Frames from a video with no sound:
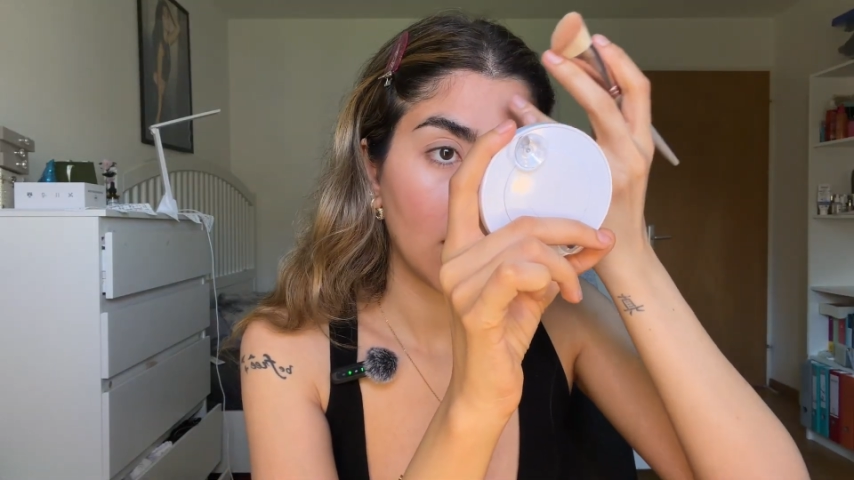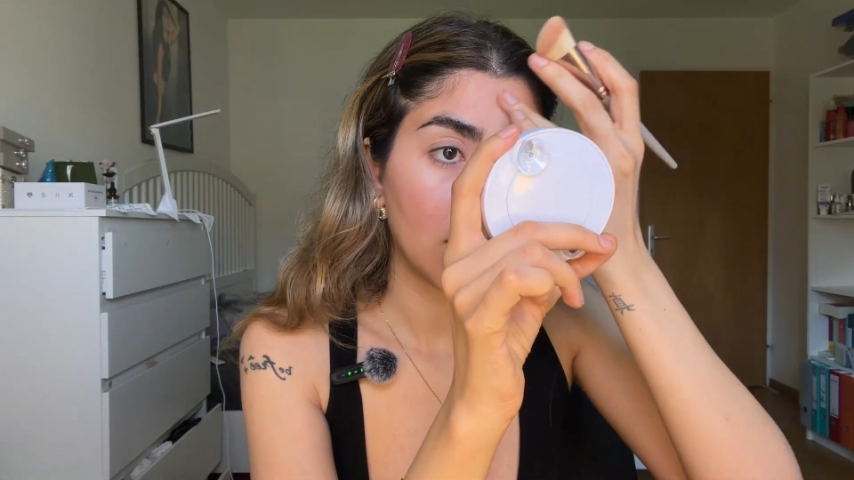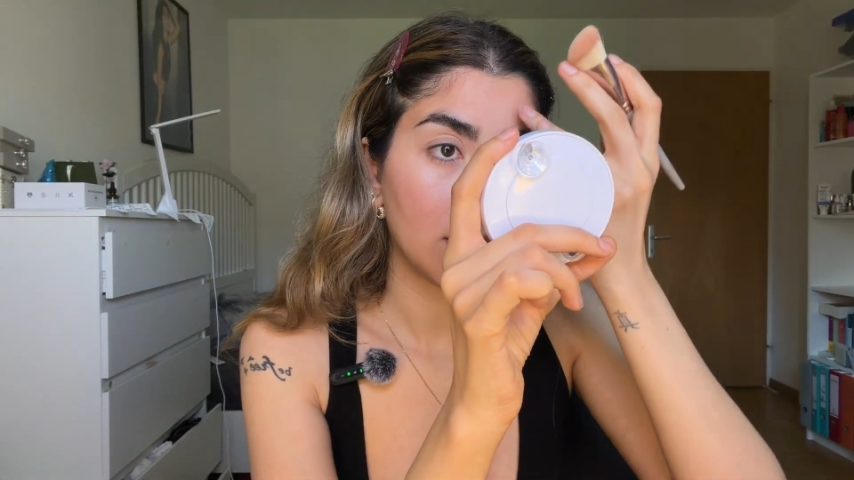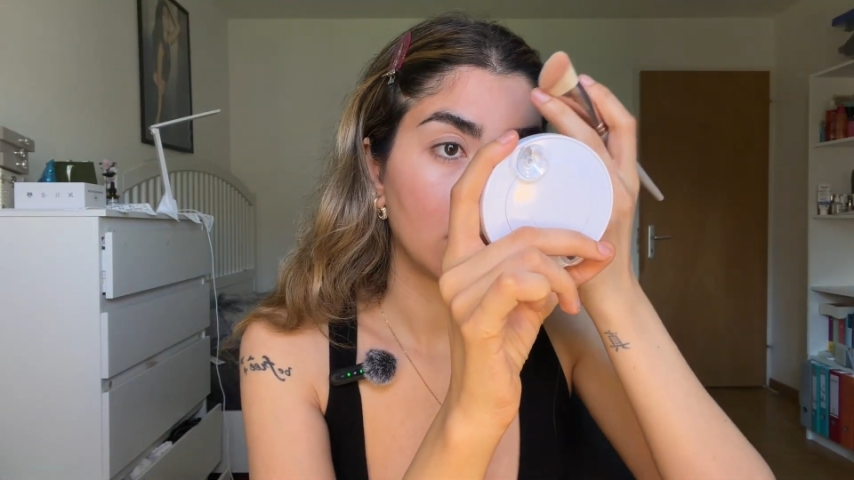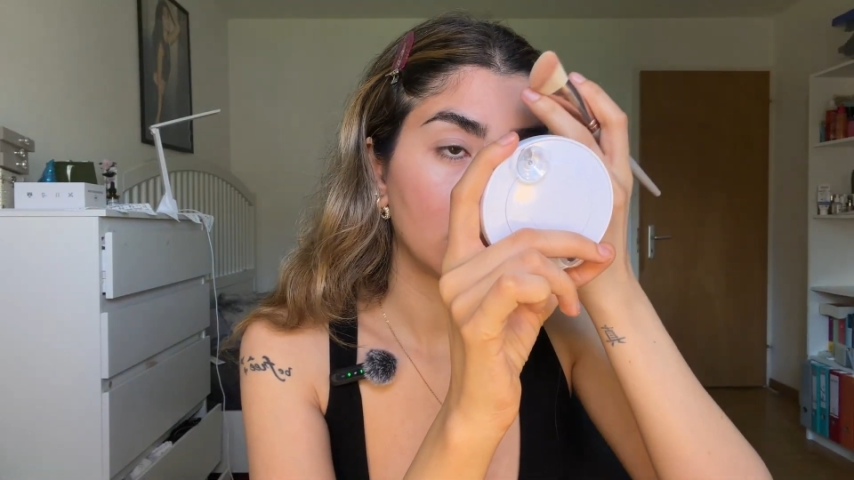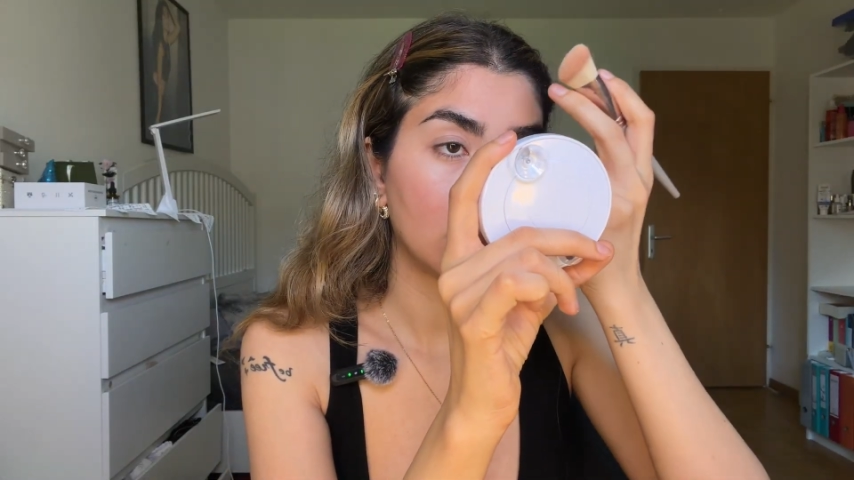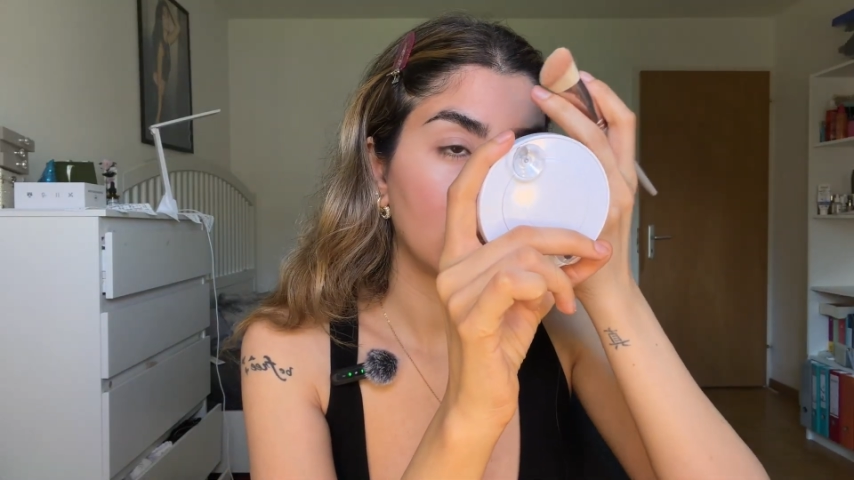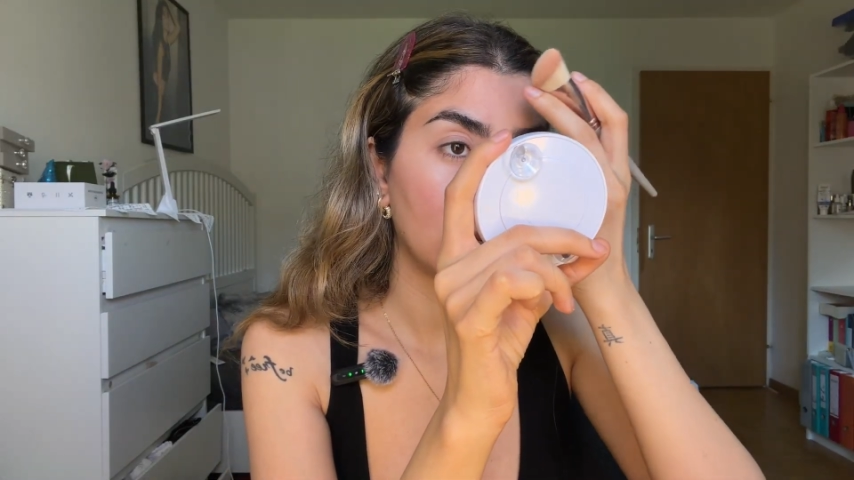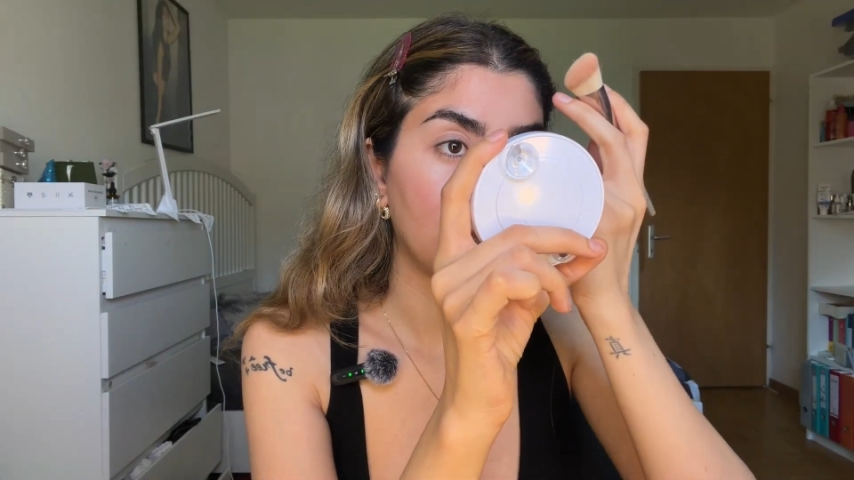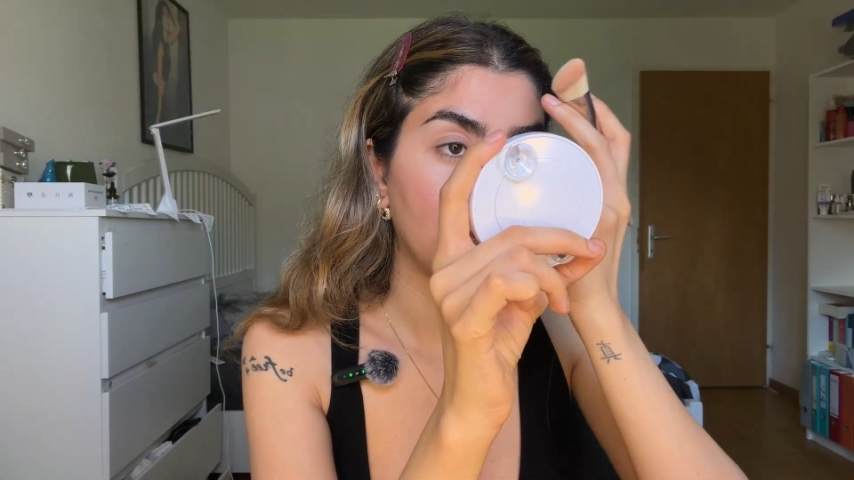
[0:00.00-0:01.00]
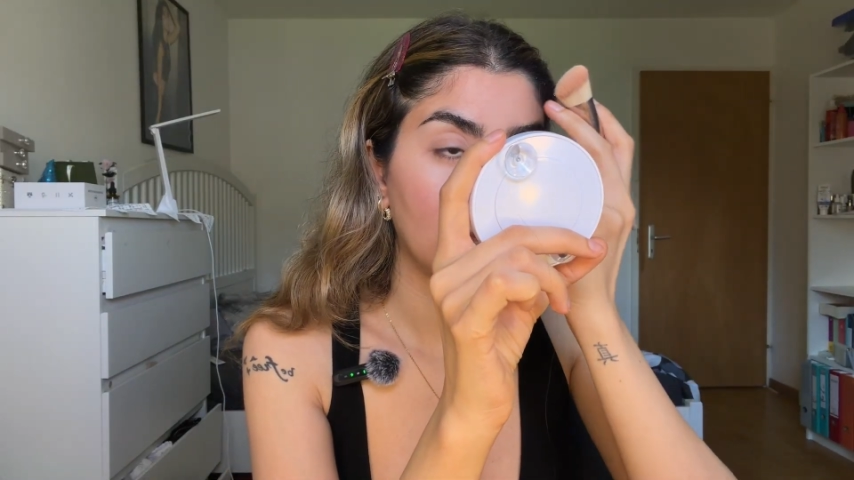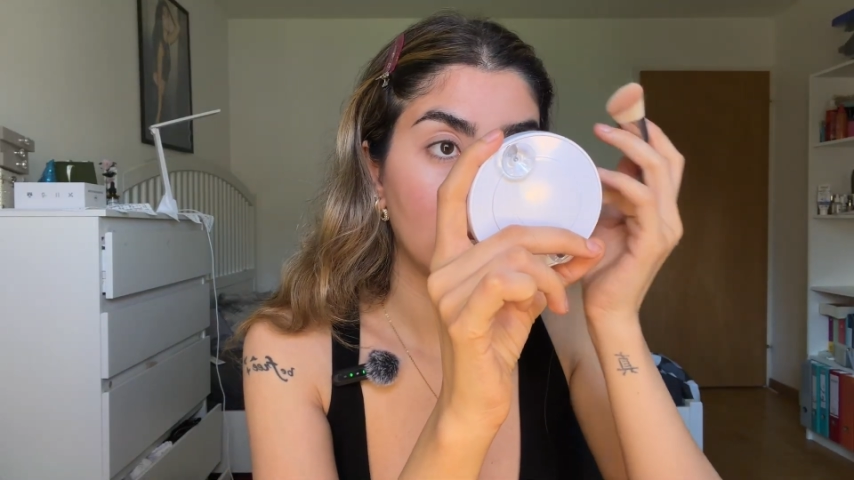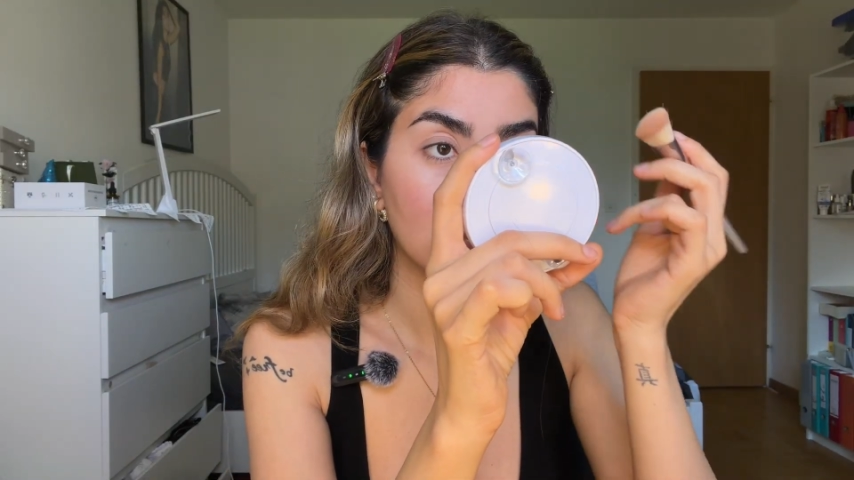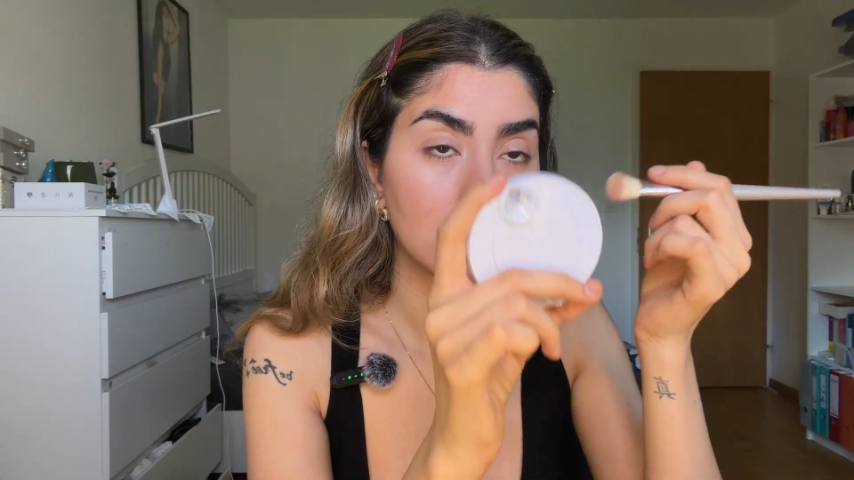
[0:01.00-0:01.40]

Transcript: and that it's